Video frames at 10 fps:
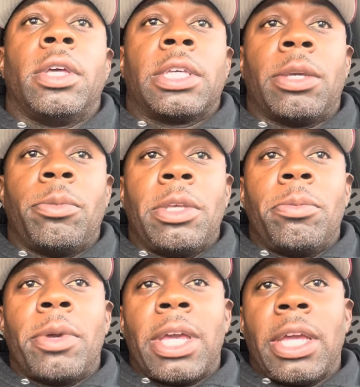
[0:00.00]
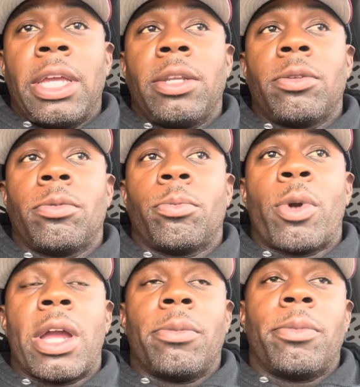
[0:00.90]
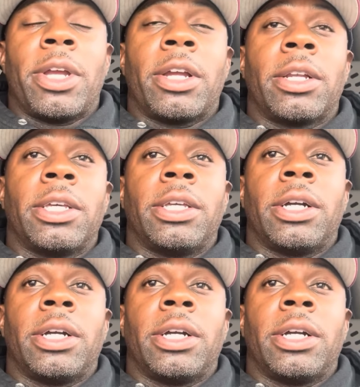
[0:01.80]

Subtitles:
can be made primarily